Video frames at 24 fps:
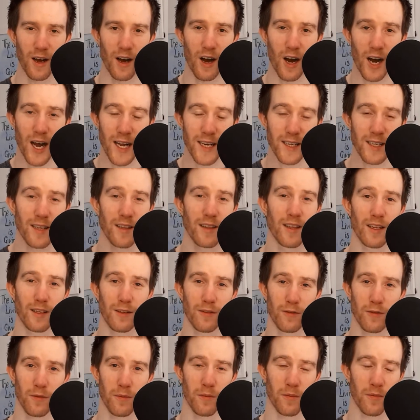I did this
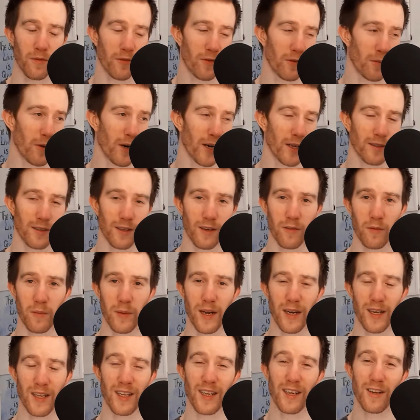for myself
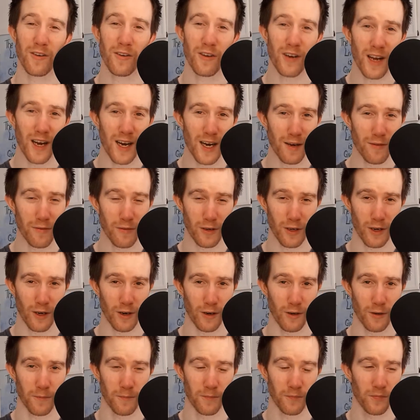about 1.5 years
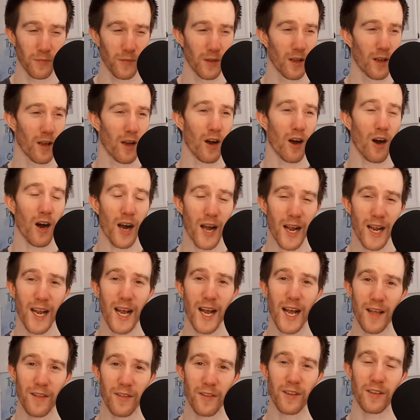ago. I
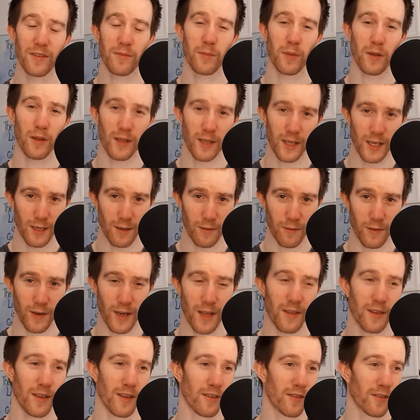had this belief
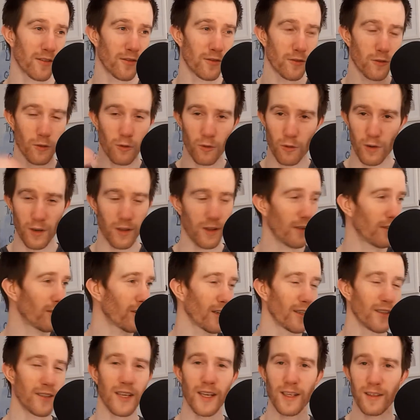and this story, this
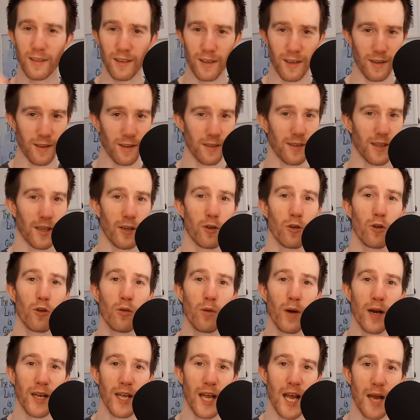identity that said
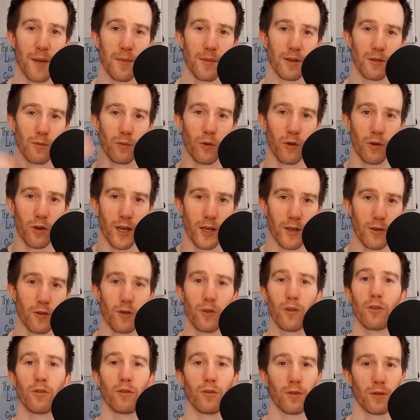who I am is what I
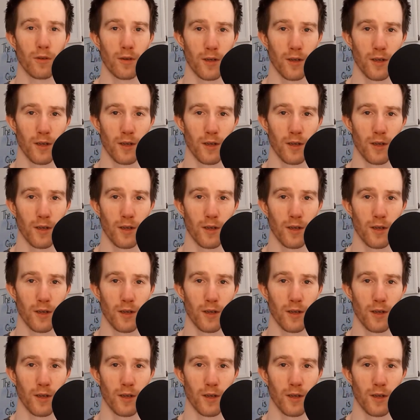do.